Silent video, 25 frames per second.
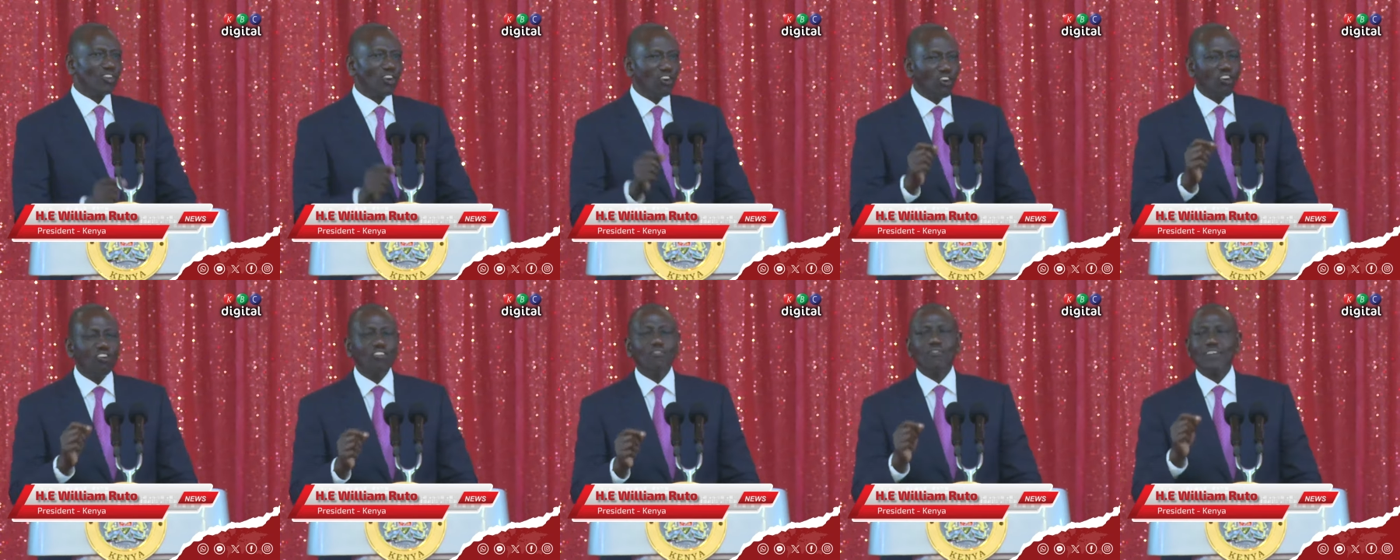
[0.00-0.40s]

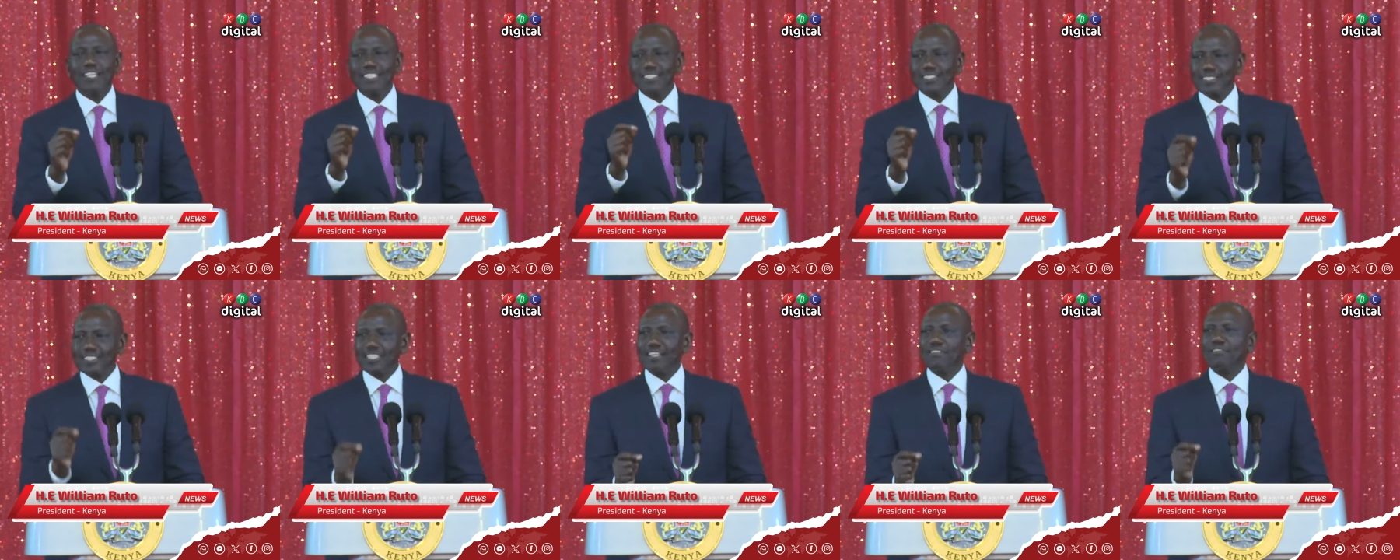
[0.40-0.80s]
over
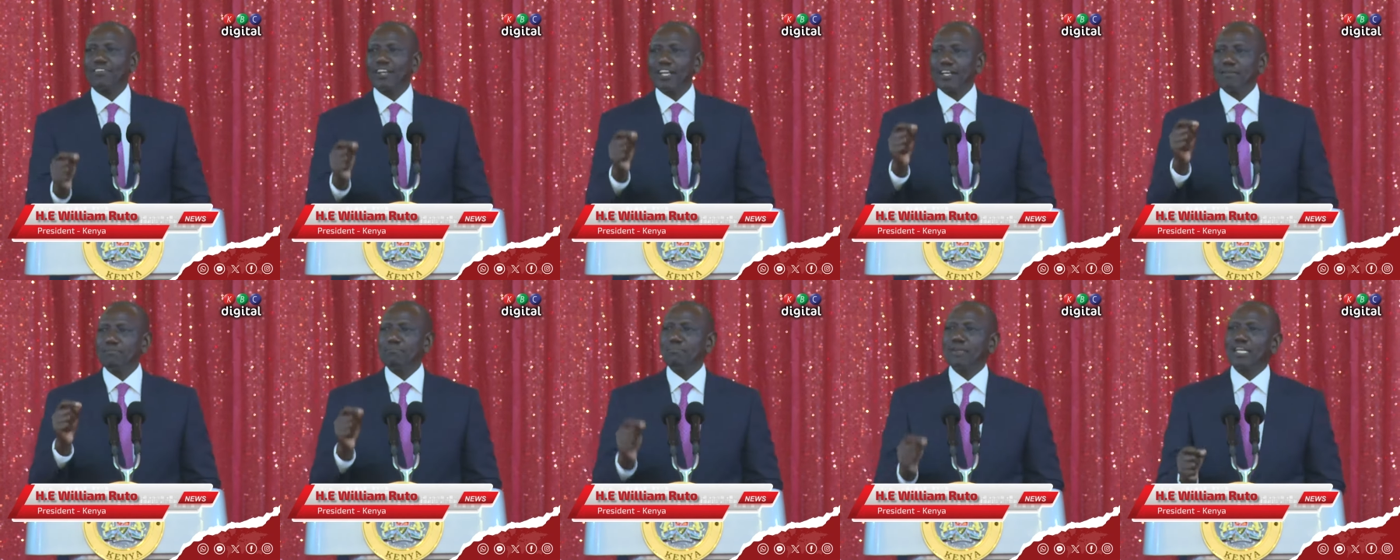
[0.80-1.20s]

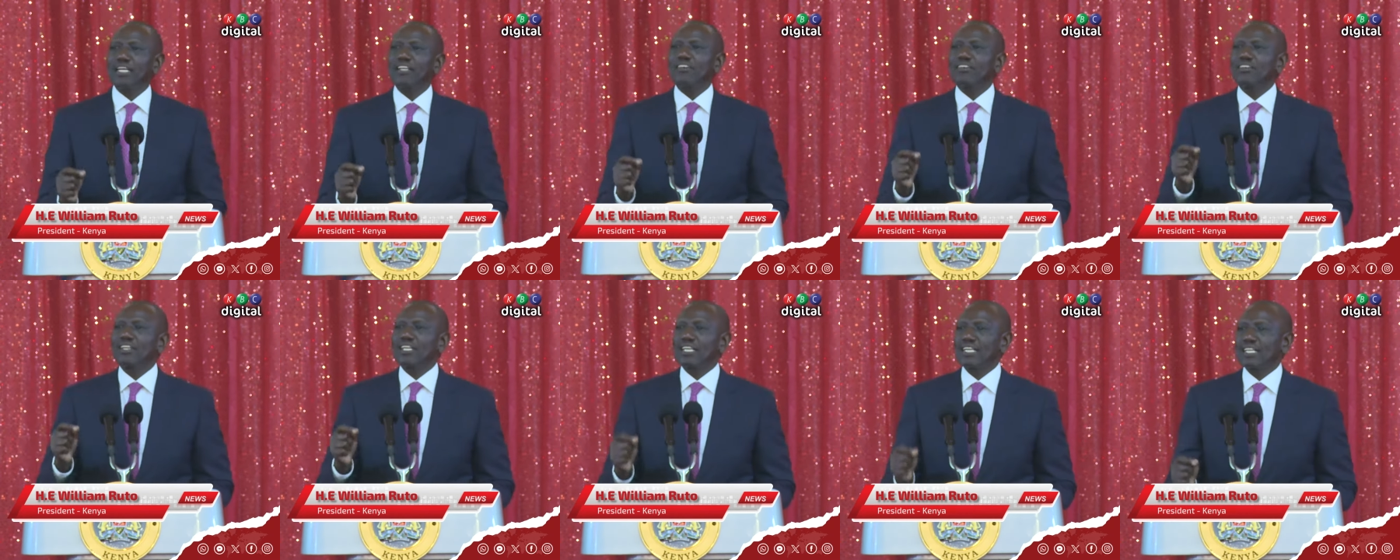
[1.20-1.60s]
7
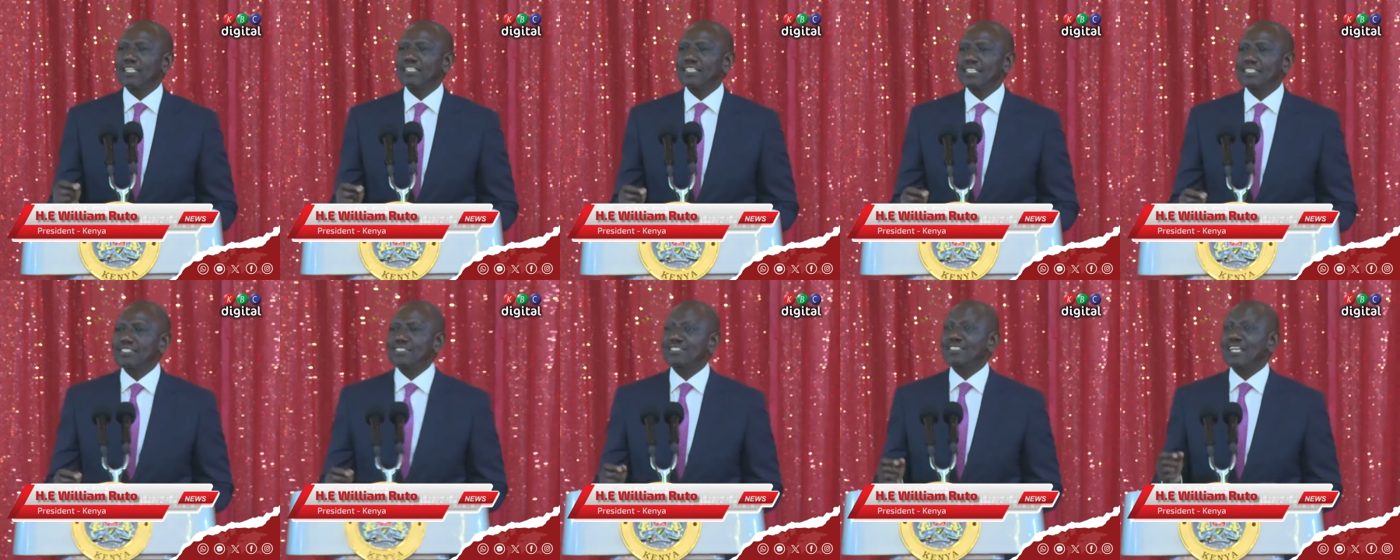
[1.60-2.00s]
million
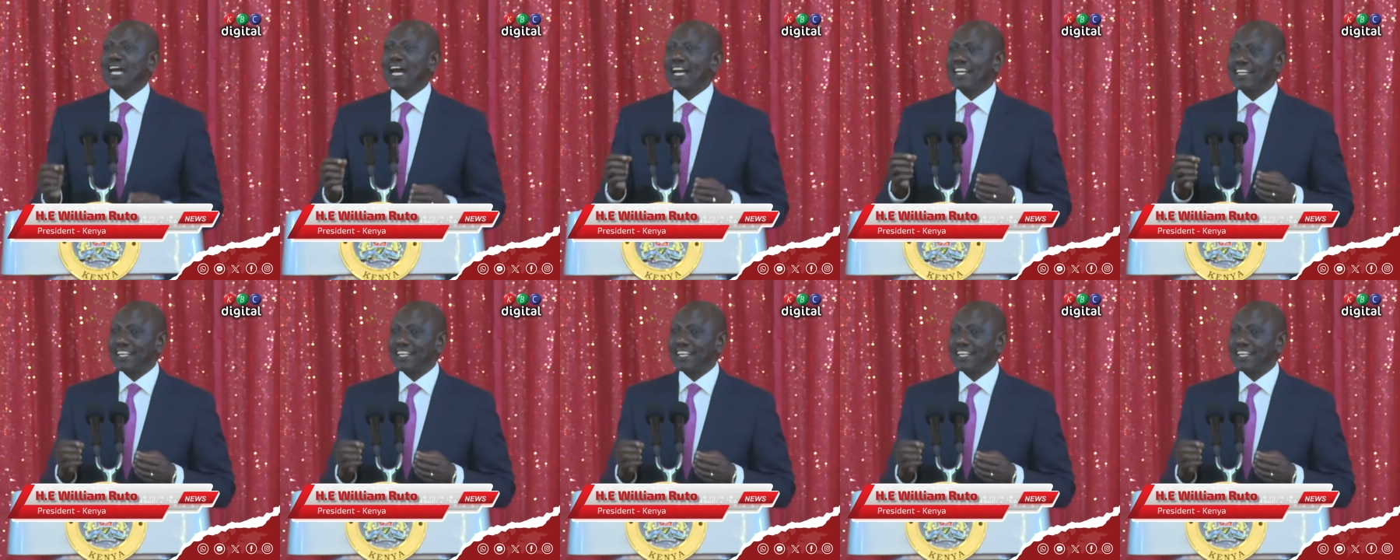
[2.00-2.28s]
Kenyans are